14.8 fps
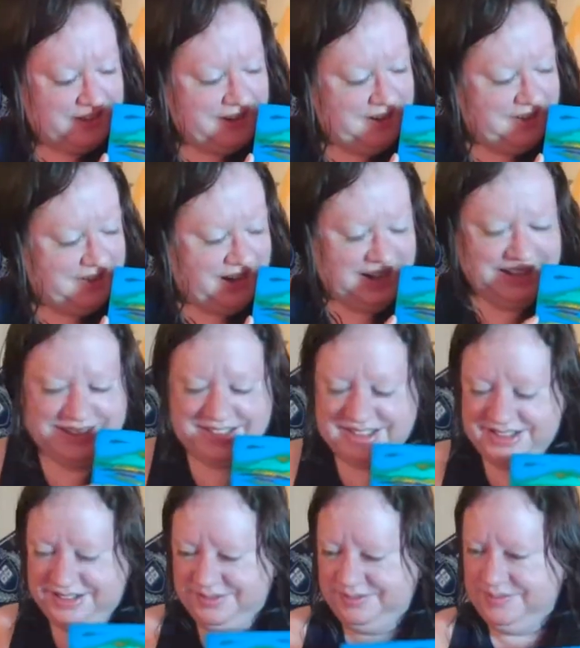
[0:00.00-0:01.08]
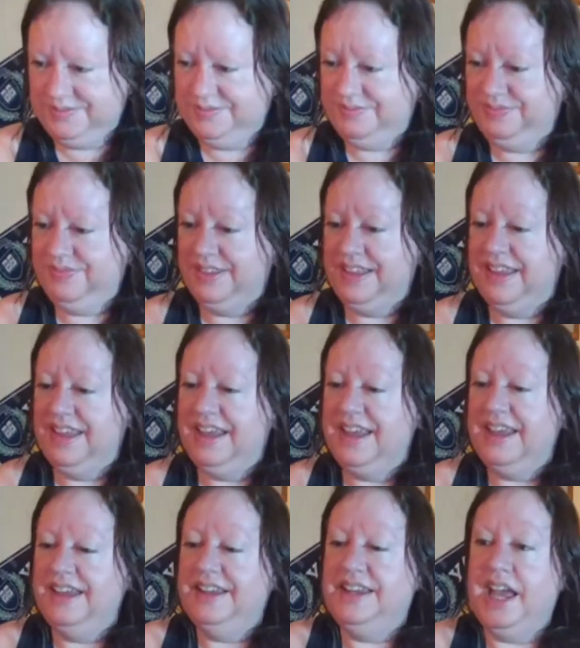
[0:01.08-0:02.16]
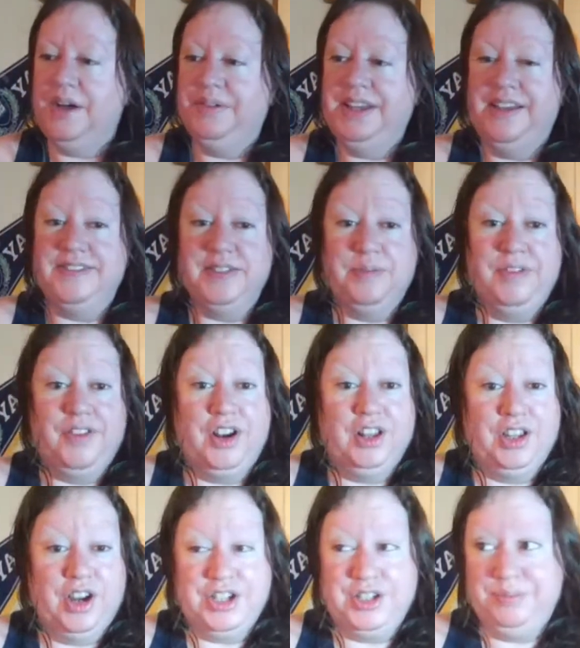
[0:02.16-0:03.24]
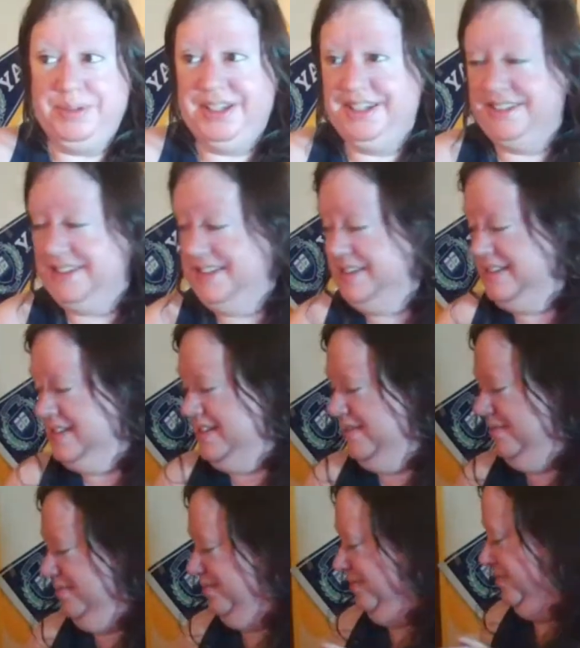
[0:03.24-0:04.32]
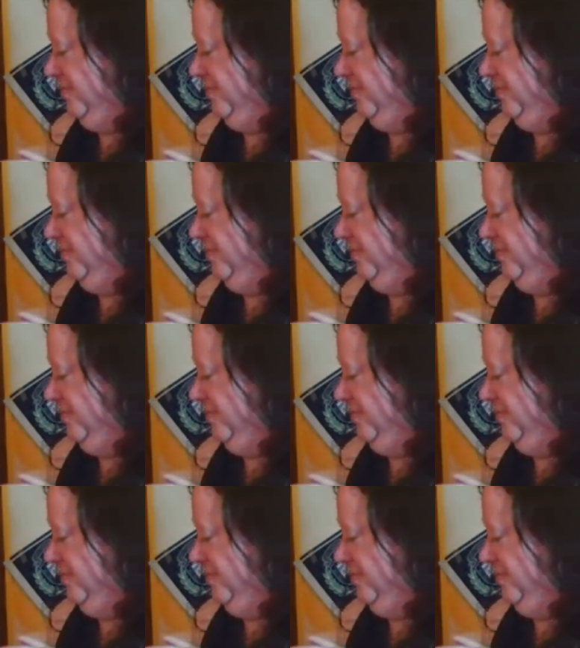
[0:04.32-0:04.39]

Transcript: All right. Now we have some of our larger pieces.